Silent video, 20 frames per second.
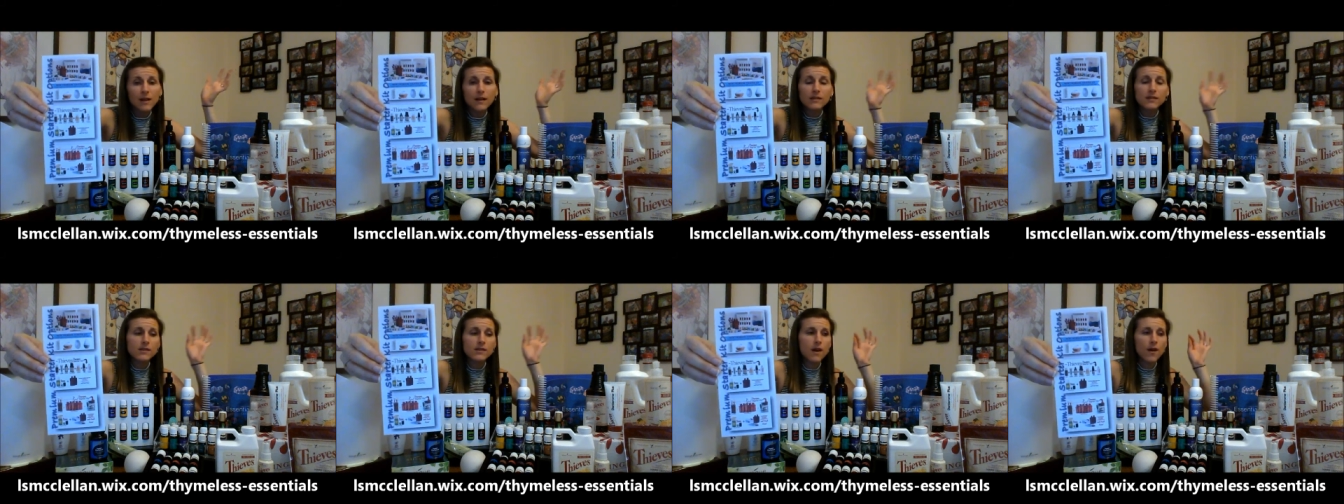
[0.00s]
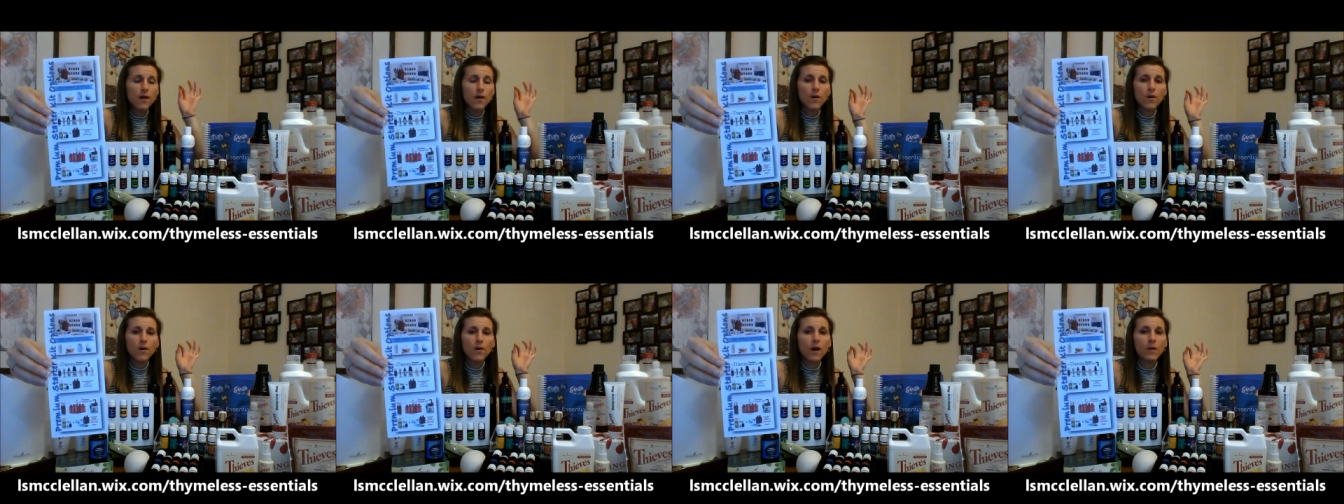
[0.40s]
So,
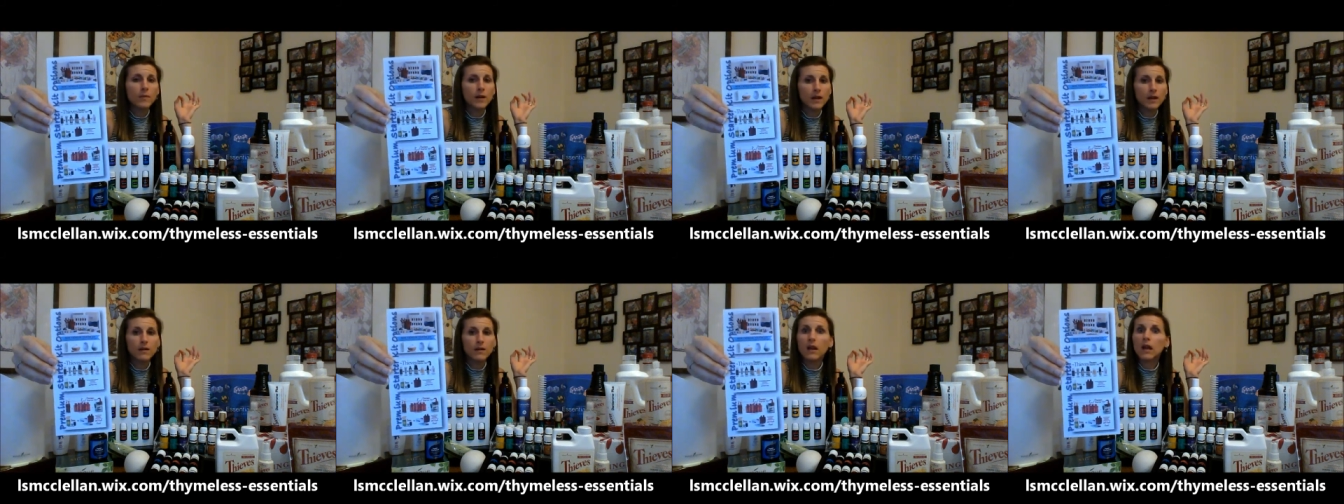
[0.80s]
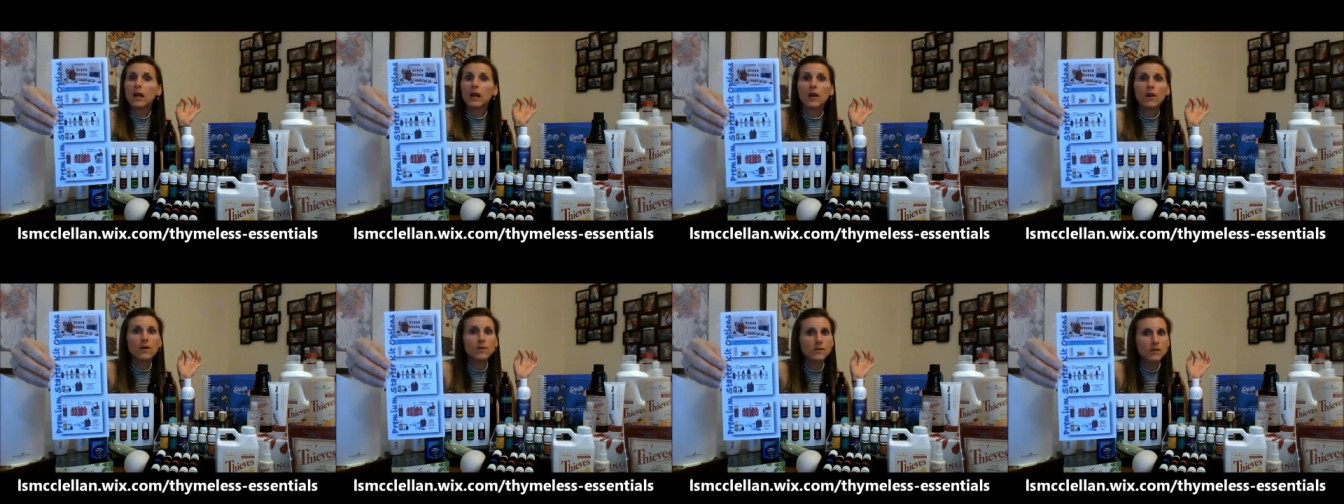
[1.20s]
I mean, it
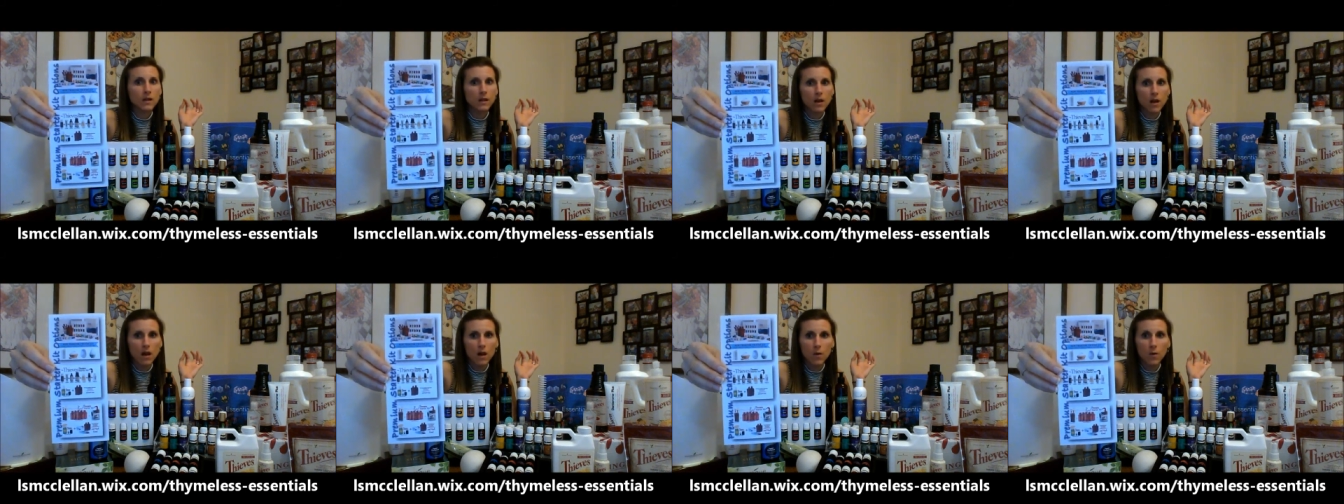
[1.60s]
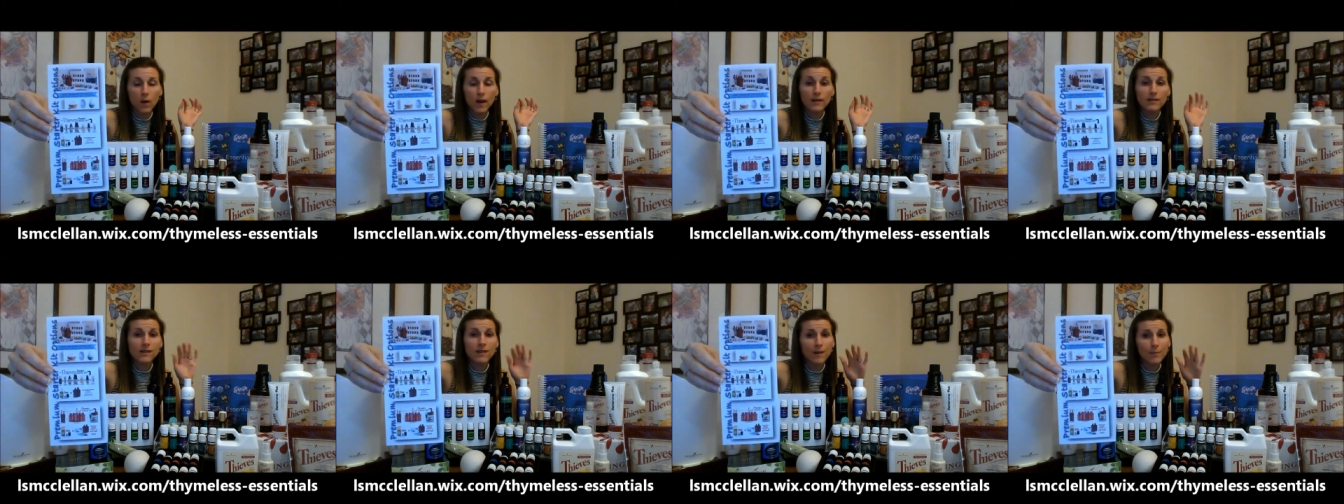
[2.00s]
goes a long
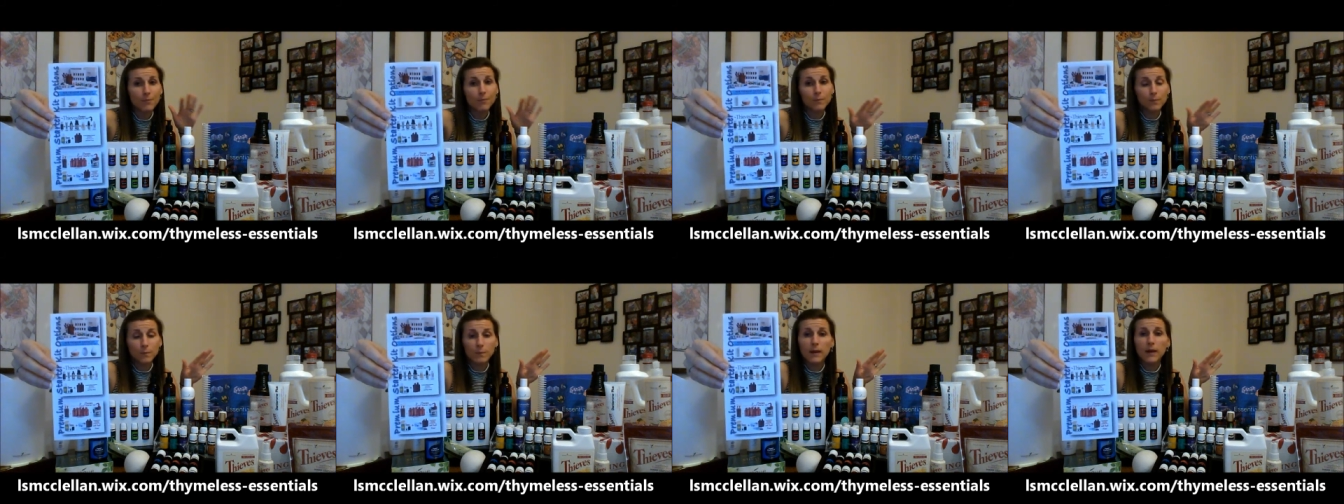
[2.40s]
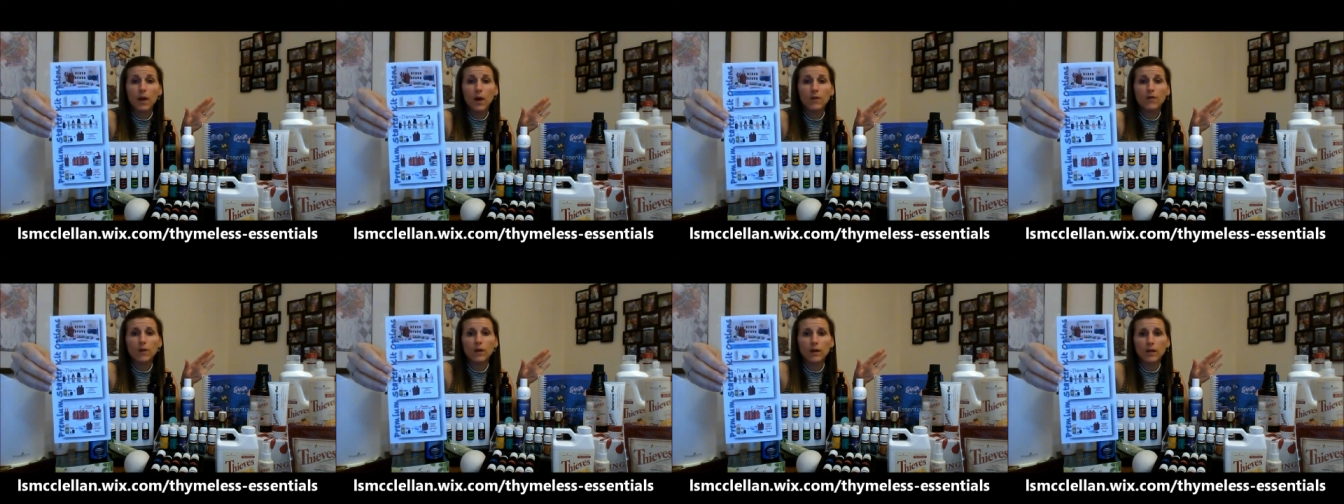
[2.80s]
way. So that'd be
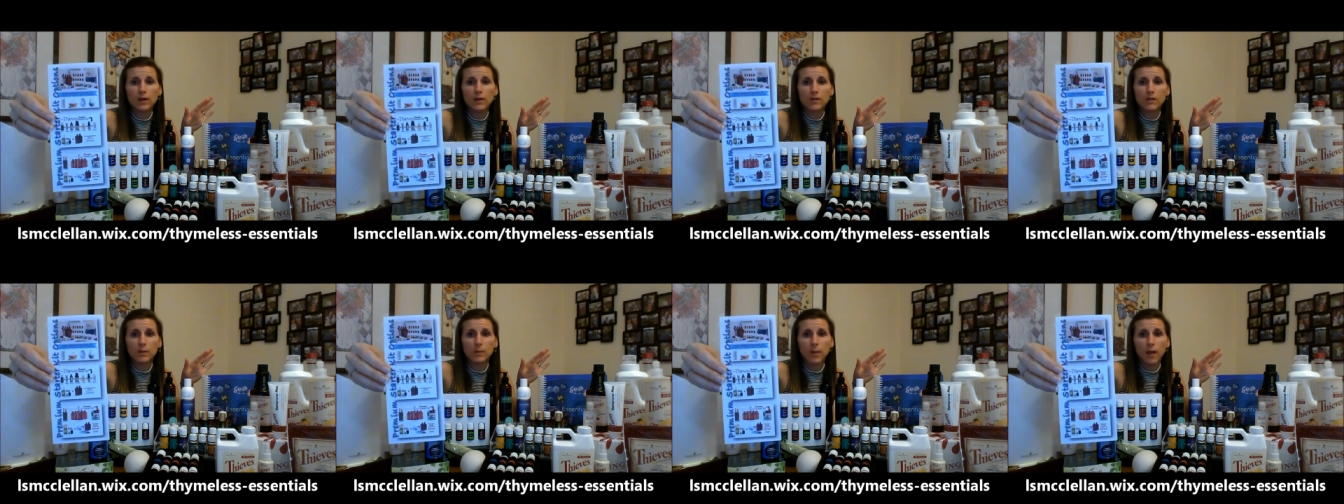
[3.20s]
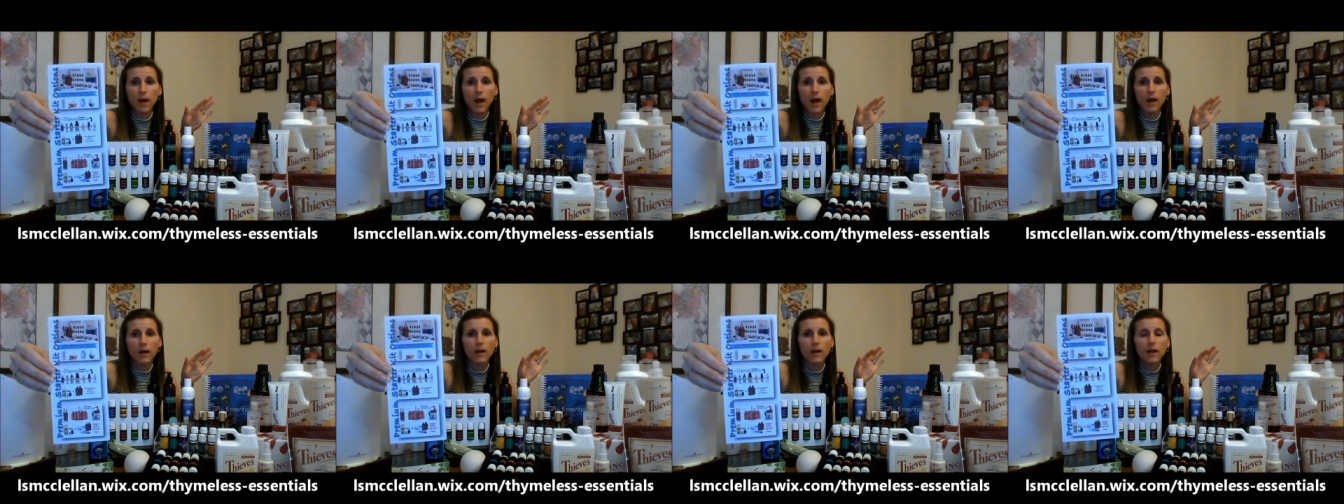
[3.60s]
over a year
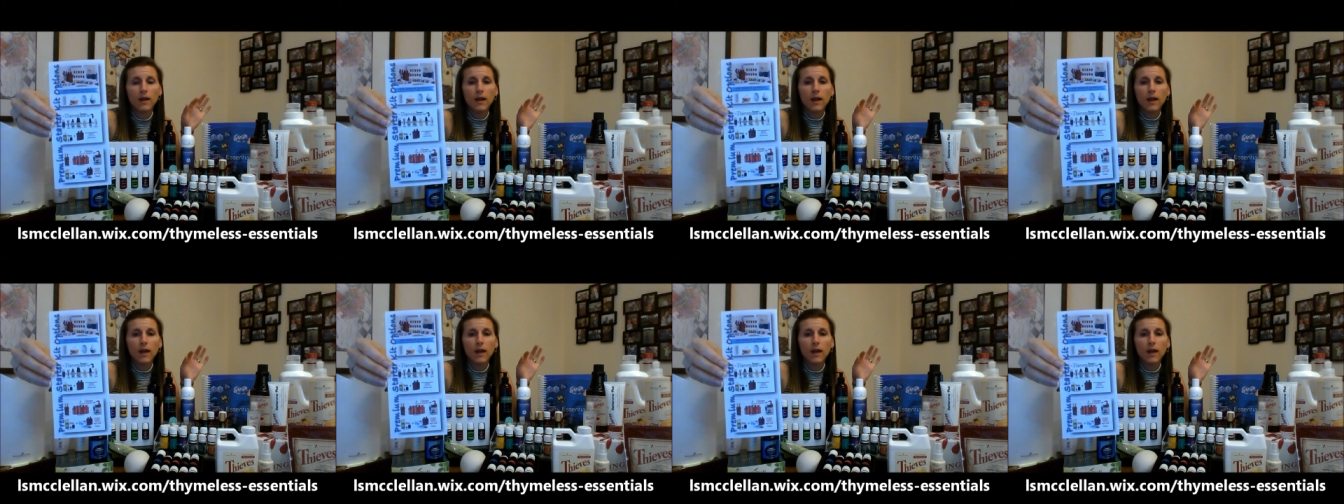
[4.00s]
supply.